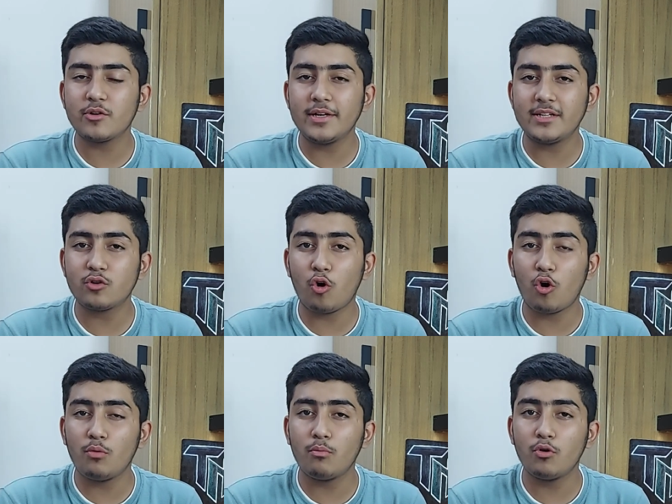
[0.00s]
so it is
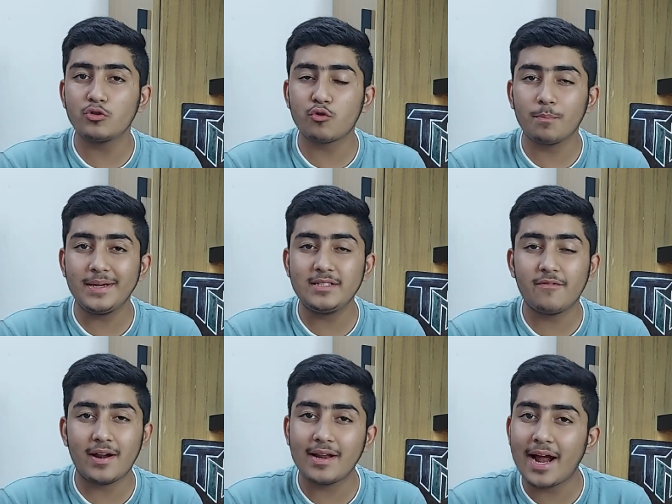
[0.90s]
almost rupees
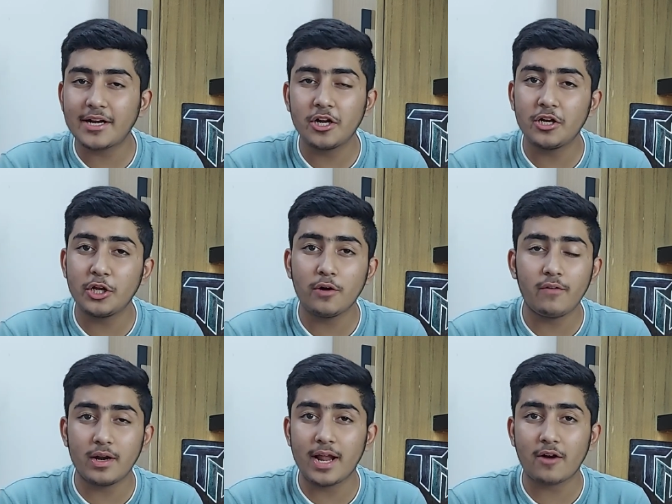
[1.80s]
1,30,000 or
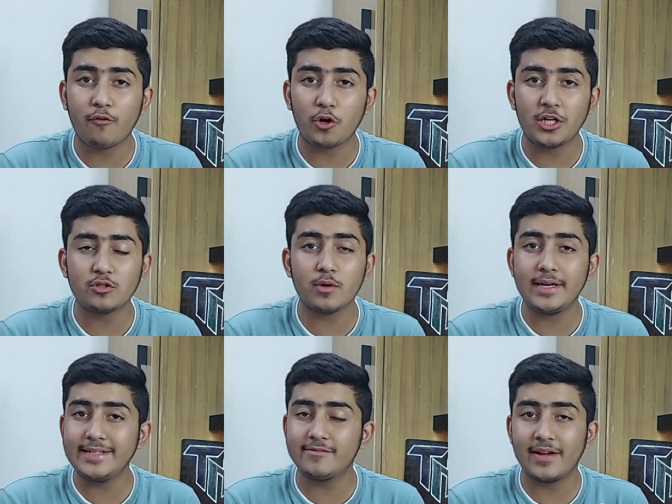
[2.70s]
1,40,000, so
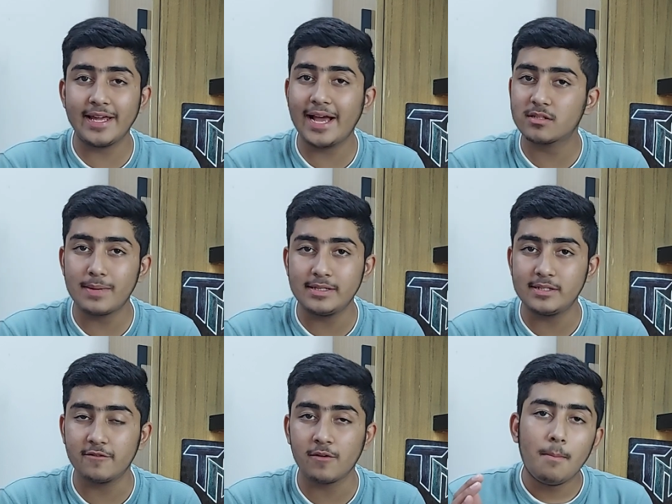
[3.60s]
it is very expensive.